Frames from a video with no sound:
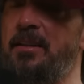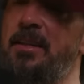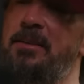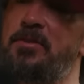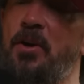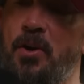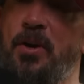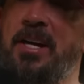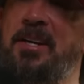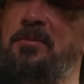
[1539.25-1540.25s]
Leaves her
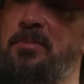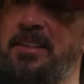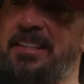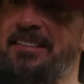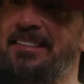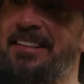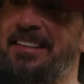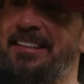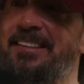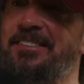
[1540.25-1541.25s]
incomplete.
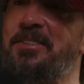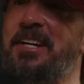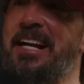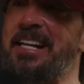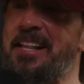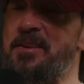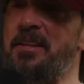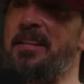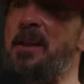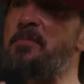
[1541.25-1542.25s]
So again, I think a
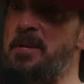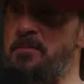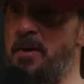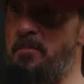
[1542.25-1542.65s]
lot of being a